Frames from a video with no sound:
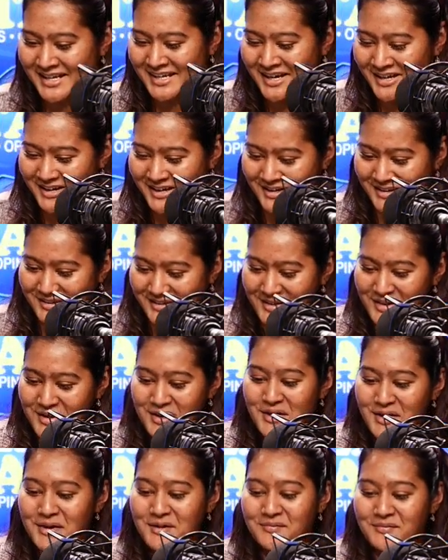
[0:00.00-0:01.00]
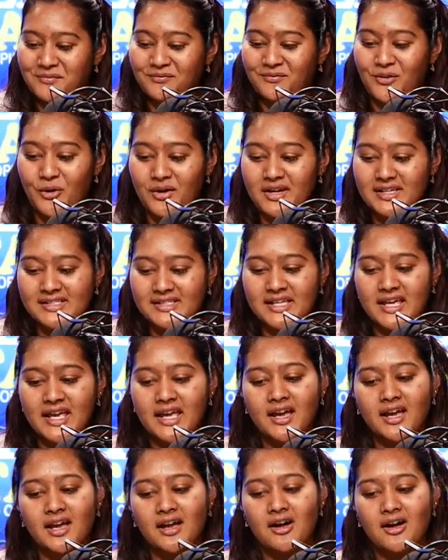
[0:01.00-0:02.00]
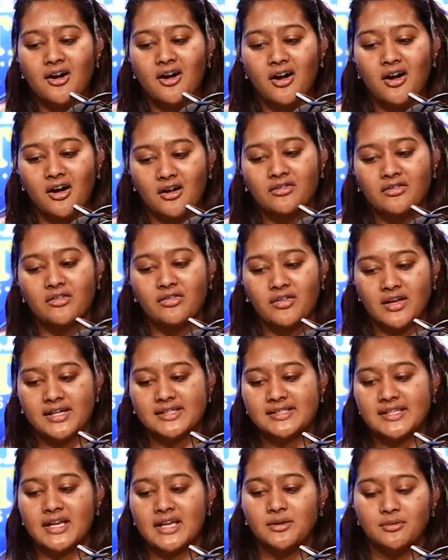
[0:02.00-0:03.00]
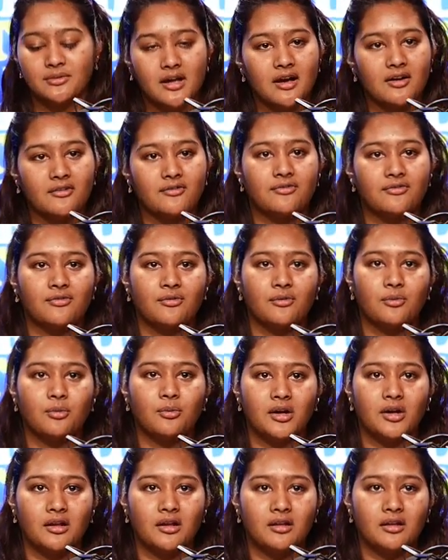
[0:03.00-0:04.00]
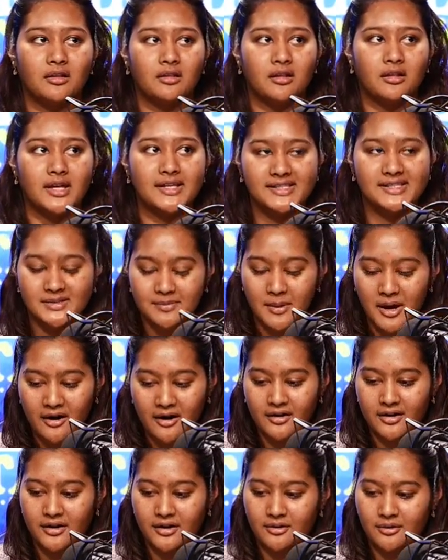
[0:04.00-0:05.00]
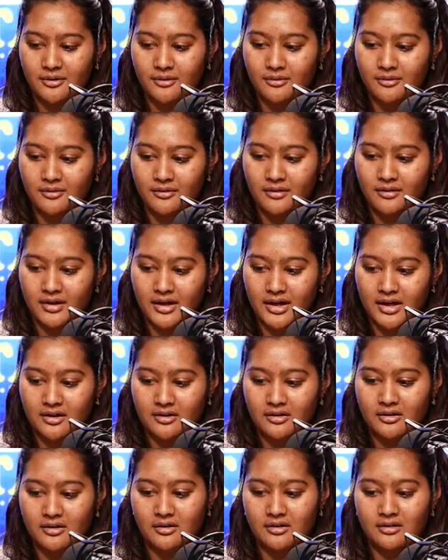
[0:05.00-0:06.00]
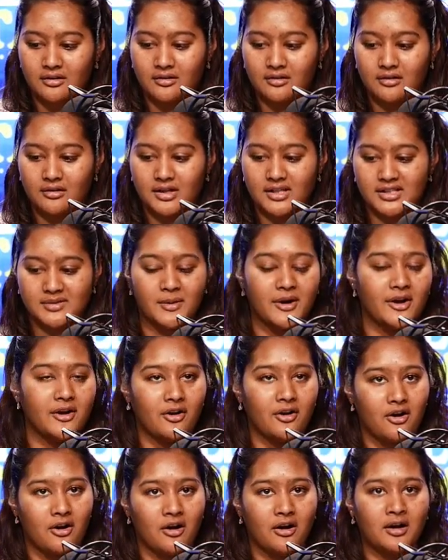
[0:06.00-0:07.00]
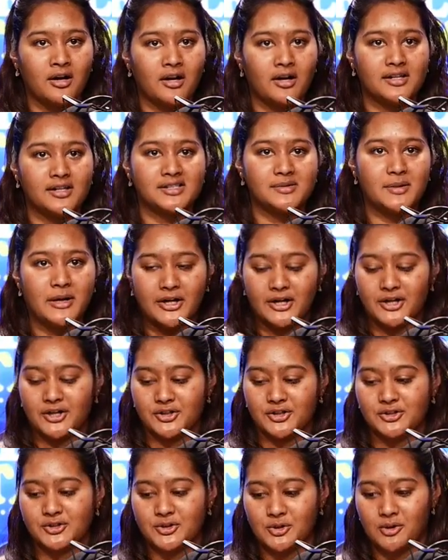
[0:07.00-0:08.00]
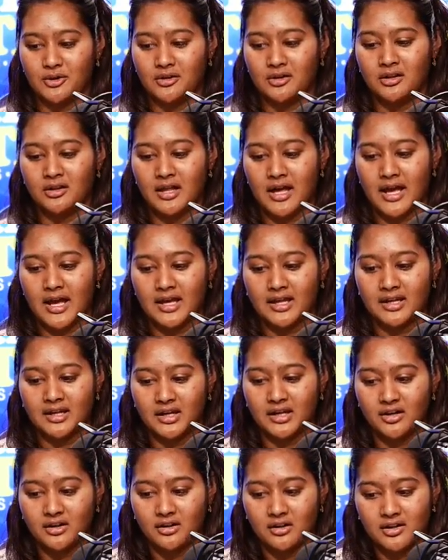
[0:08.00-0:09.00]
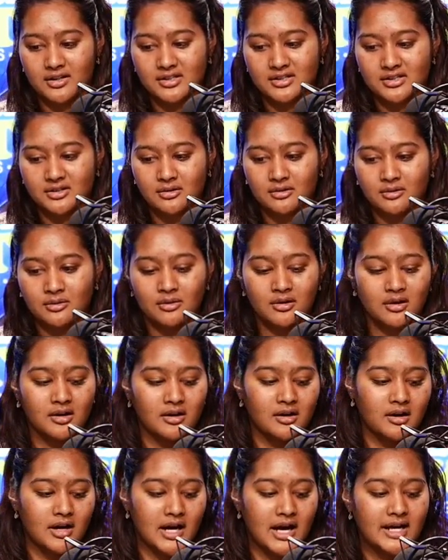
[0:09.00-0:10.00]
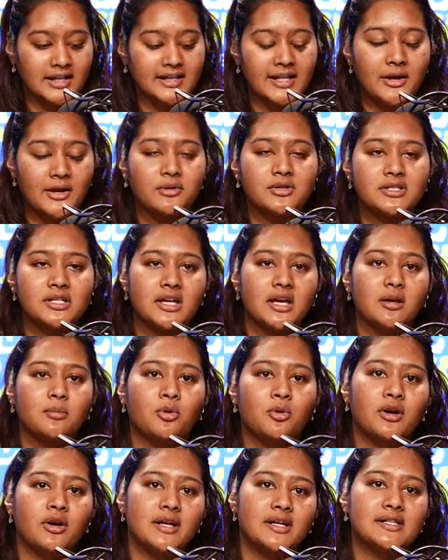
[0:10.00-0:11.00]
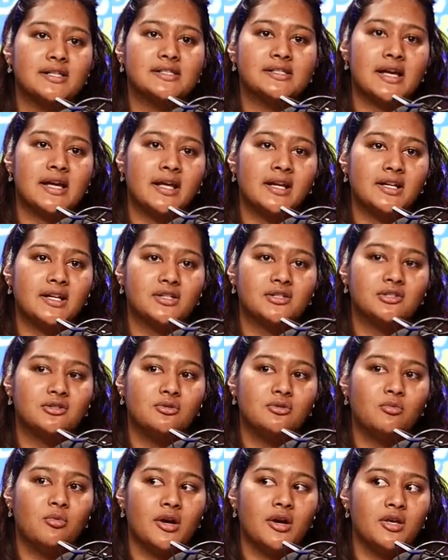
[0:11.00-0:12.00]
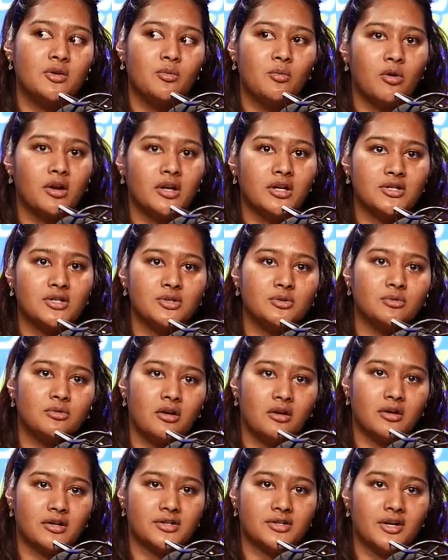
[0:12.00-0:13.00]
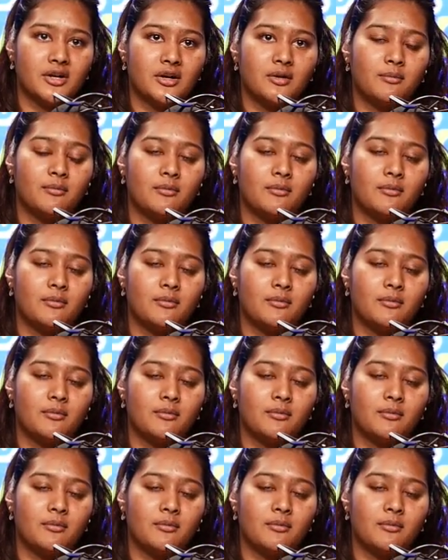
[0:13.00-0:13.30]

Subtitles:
So, focusing on the things that you love will inspire you. It'll inspire your heart, inspire your soul, and it'll also allow you to gain more insight into what you want to do long term.